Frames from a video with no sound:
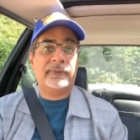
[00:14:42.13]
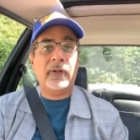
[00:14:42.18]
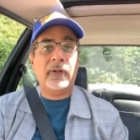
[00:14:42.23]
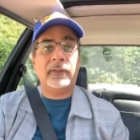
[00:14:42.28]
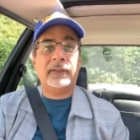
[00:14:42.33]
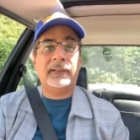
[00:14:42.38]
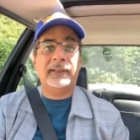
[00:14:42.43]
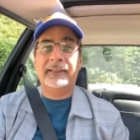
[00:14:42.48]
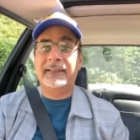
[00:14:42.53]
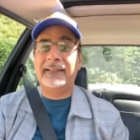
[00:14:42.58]

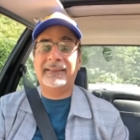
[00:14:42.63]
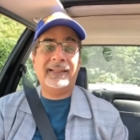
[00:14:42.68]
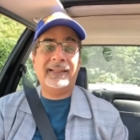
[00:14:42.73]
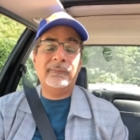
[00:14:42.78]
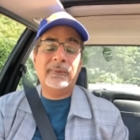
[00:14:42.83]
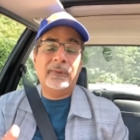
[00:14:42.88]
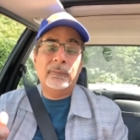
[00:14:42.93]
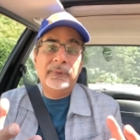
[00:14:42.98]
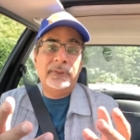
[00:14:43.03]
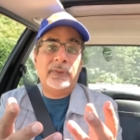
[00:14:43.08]
Scotland. They say,
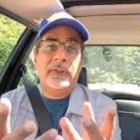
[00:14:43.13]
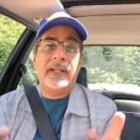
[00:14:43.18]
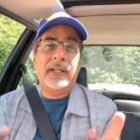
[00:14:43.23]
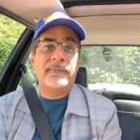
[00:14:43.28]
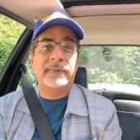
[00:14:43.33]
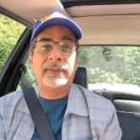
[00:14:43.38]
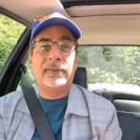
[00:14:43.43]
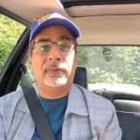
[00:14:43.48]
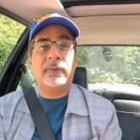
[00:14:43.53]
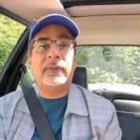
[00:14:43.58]
well, we don't
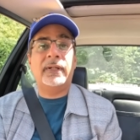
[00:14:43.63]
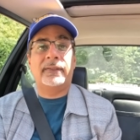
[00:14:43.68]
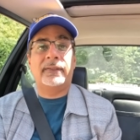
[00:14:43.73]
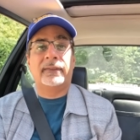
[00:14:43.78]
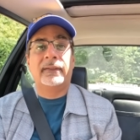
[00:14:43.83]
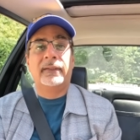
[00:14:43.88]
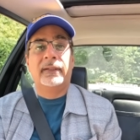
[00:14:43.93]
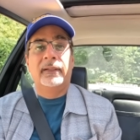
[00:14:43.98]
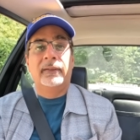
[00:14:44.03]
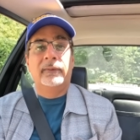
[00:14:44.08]
have any choice.